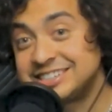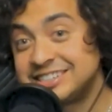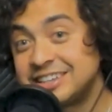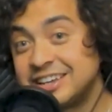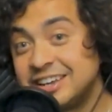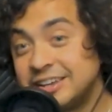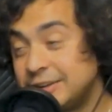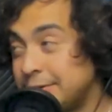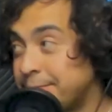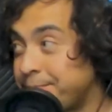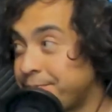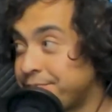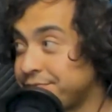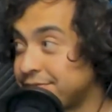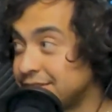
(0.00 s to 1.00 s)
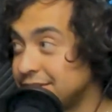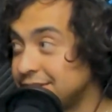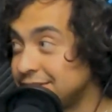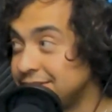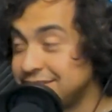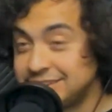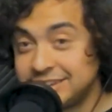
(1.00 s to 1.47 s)
It's pretty
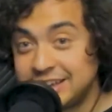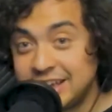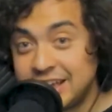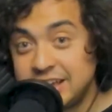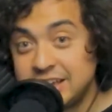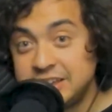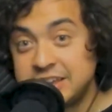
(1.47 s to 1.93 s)
bloodless though.